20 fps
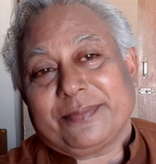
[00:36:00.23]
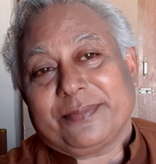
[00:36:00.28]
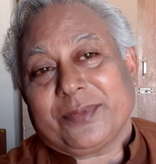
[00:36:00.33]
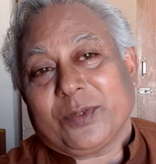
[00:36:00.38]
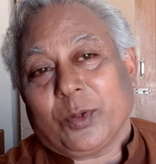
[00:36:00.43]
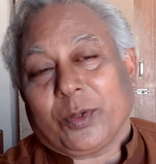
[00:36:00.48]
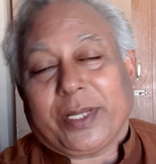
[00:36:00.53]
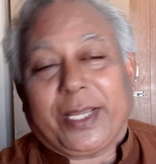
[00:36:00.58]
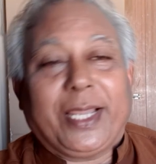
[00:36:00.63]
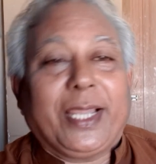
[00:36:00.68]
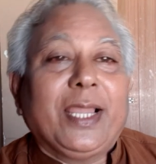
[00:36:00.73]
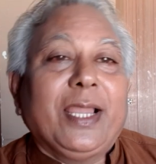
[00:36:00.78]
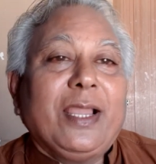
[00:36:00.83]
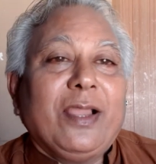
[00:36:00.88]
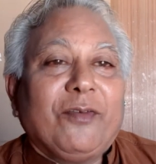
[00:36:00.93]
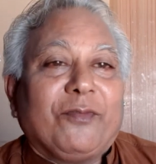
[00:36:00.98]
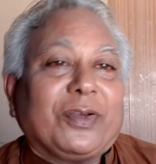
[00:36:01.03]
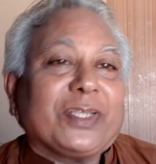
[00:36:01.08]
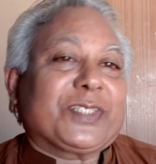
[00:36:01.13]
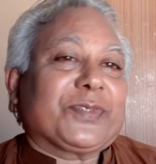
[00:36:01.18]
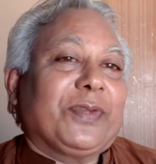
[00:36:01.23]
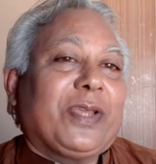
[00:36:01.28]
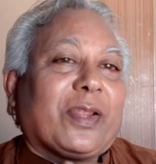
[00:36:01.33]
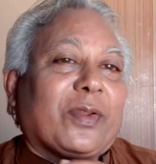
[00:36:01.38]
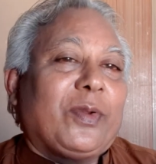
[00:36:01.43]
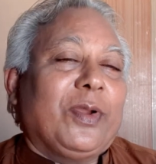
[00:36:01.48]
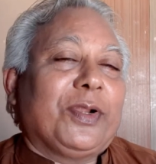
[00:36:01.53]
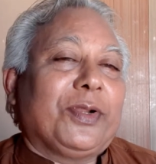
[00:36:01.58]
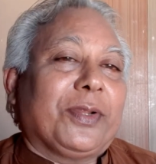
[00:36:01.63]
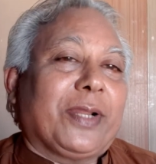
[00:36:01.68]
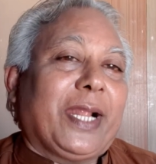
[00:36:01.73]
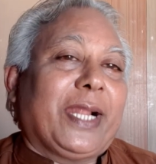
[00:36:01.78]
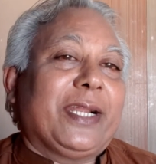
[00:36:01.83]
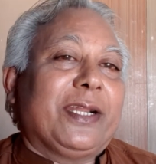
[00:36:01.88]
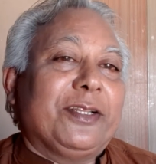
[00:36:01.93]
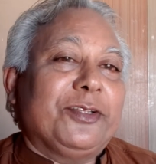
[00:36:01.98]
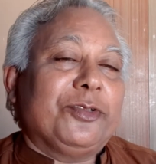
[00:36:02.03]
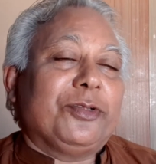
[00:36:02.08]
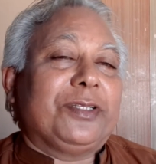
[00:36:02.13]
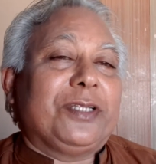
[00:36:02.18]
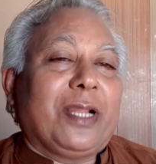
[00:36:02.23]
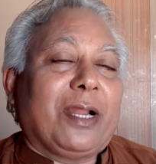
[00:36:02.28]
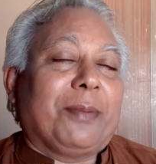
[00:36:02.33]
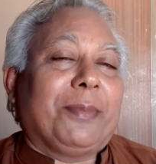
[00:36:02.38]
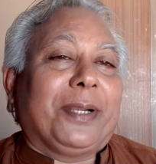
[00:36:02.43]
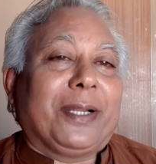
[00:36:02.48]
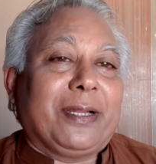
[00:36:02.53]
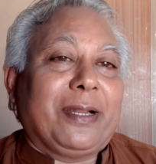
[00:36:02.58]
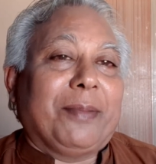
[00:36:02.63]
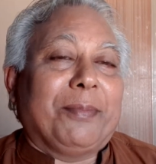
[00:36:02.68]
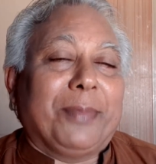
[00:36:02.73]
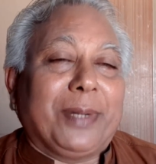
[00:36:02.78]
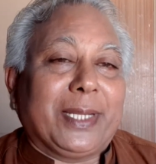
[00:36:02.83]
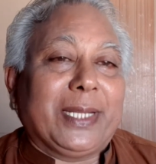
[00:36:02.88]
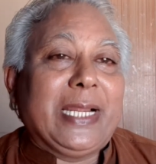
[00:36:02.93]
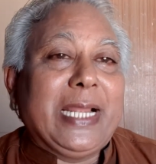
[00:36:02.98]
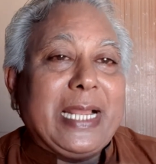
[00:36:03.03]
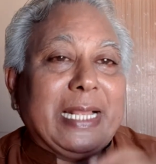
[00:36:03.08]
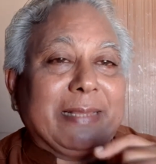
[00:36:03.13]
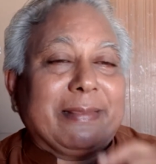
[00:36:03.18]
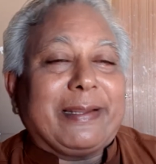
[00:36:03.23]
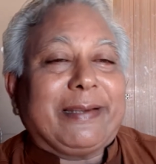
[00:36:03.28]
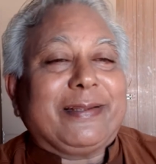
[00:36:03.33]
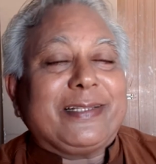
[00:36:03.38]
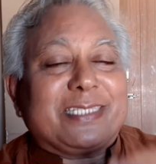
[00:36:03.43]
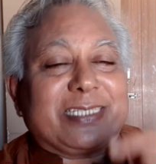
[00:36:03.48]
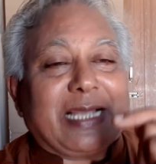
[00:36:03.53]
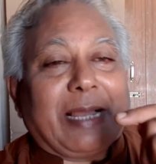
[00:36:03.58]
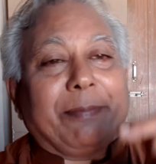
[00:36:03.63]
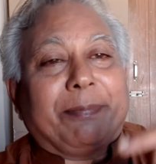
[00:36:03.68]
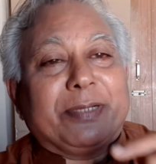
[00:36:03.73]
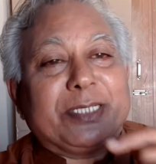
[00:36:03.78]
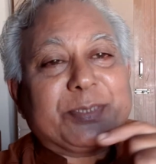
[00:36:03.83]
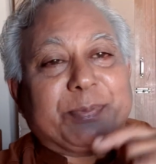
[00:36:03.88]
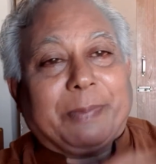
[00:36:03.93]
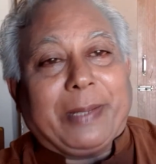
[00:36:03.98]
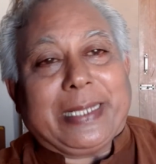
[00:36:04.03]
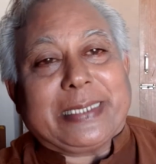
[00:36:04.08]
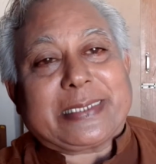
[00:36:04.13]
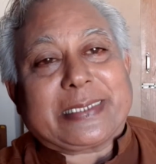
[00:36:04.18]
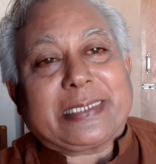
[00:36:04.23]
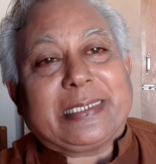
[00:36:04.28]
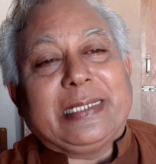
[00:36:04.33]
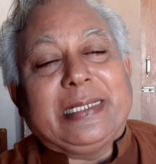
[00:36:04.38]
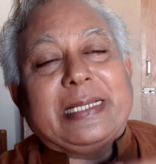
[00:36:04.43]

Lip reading: Okay. First we are going to write denominator number, that is sample space.